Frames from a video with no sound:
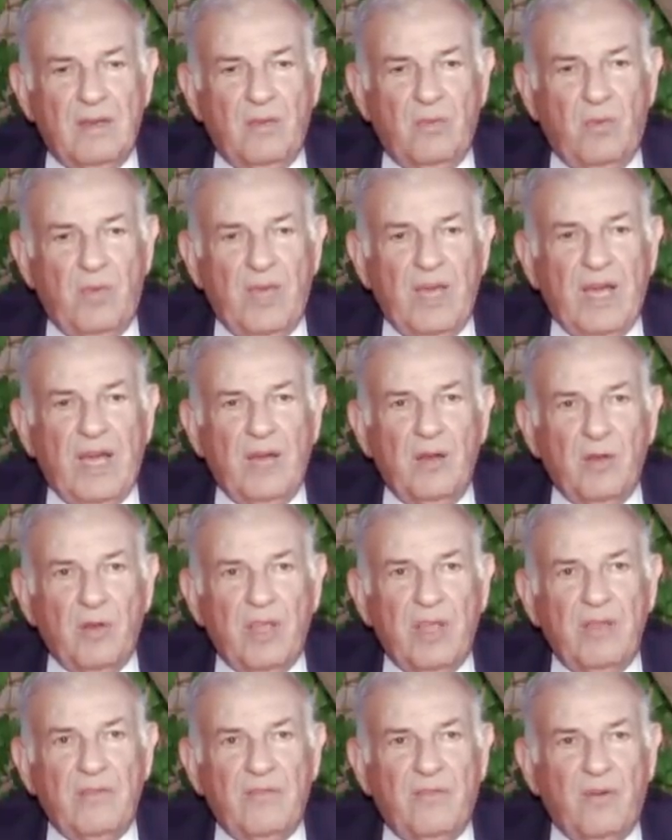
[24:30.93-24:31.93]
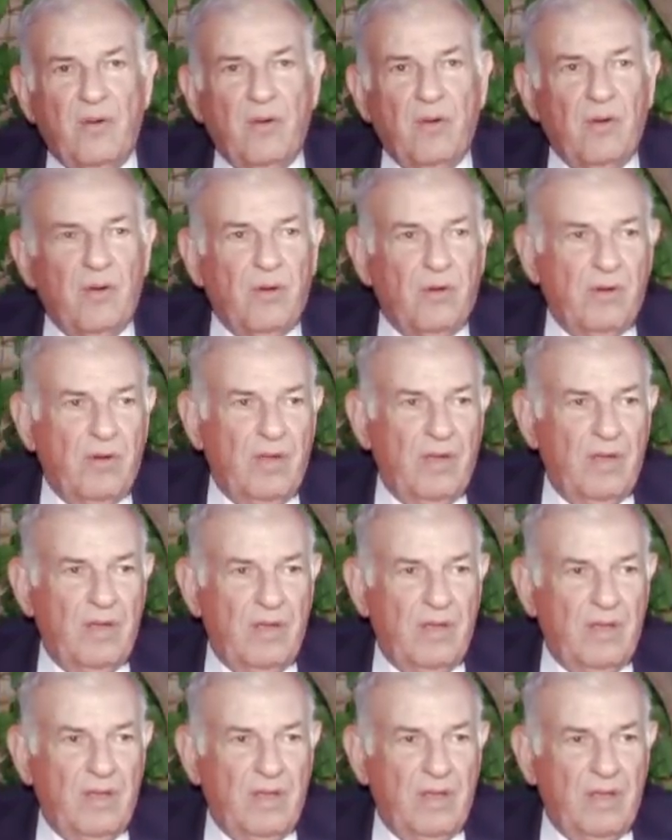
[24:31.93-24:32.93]
we are looking for
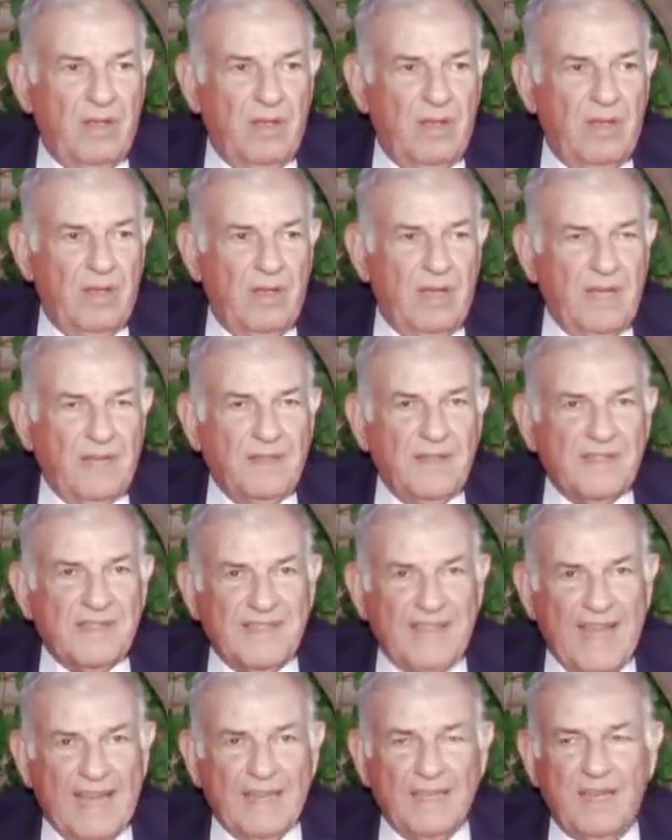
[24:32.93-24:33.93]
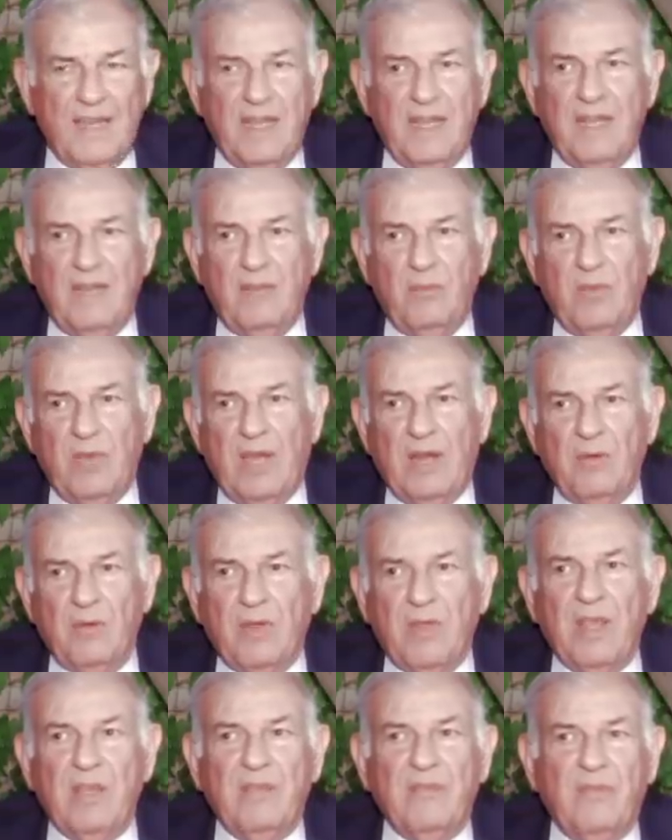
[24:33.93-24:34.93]
understanding. We are
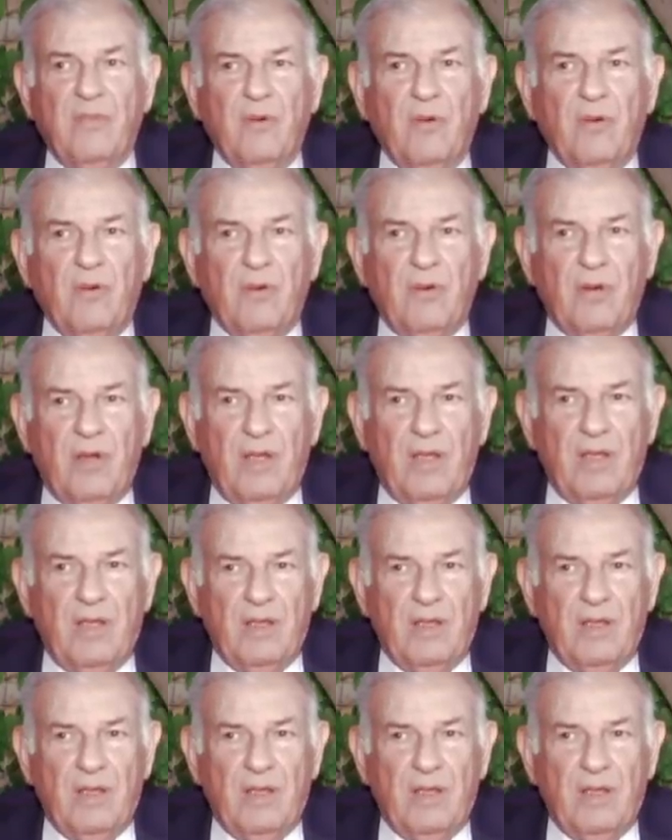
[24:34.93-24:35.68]
looking for